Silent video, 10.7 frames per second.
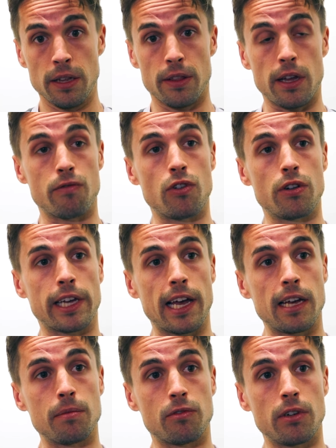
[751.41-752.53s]
that run of
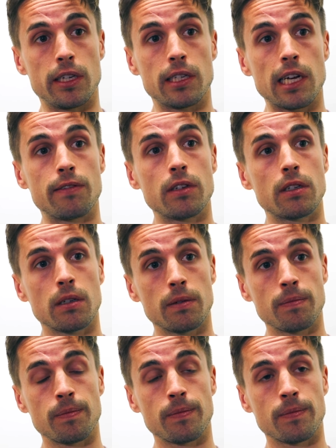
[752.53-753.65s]
games really saved us.
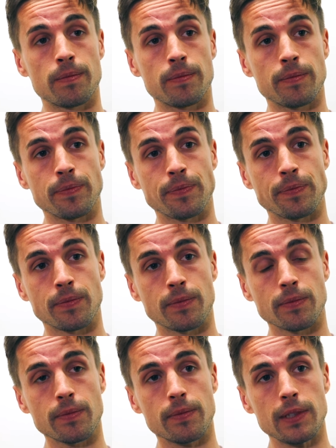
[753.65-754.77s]

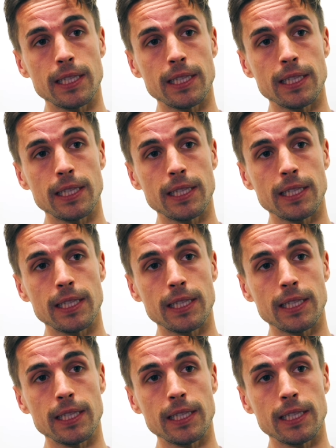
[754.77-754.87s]
And